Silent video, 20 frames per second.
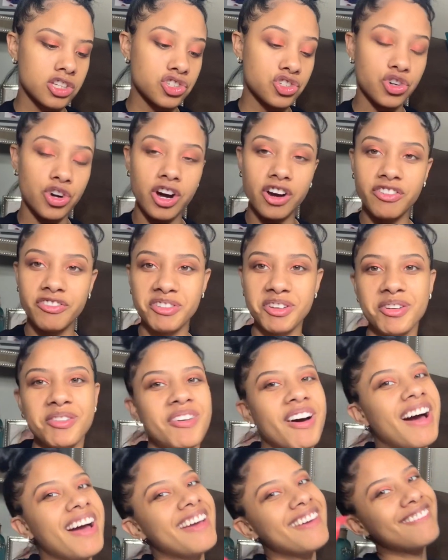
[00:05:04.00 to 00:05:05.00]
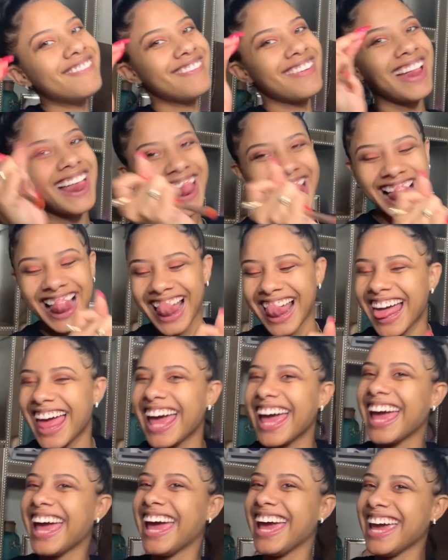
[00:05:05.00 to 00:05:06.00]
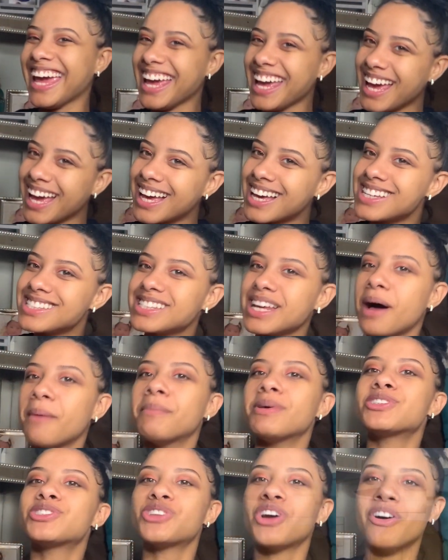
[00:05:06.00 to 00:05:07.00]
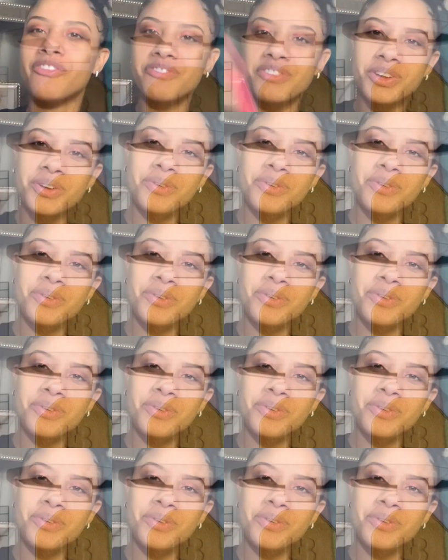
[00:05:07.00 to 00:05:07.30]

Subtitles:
Trophy Wife. Hey, cause I'm a trophy